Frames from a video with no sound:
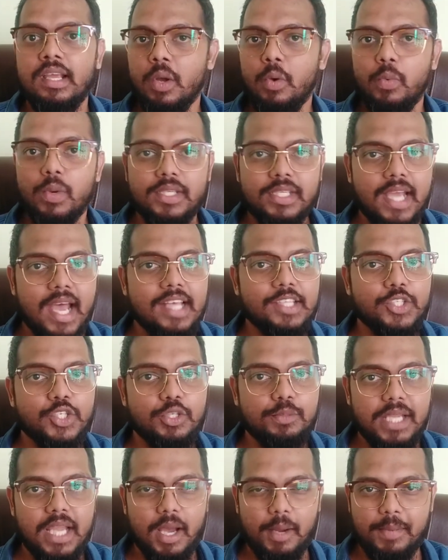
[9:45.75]
which has to
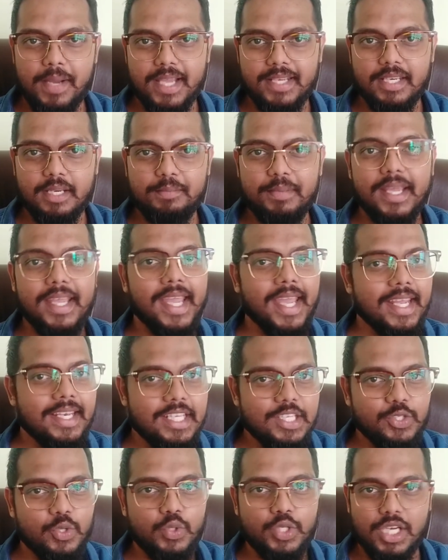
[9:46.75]
be abided by any
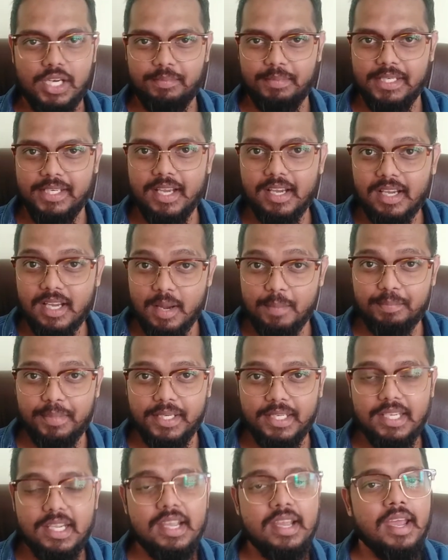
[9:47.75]
social media
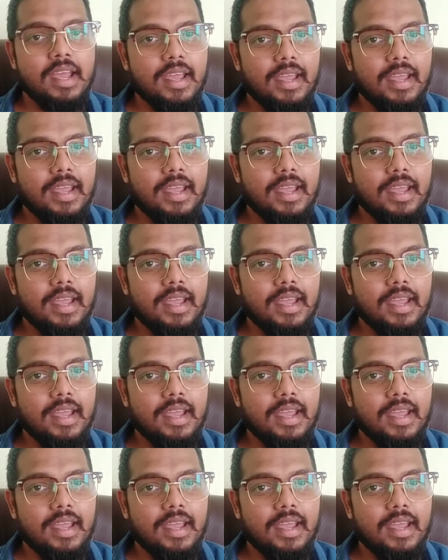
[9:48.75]
company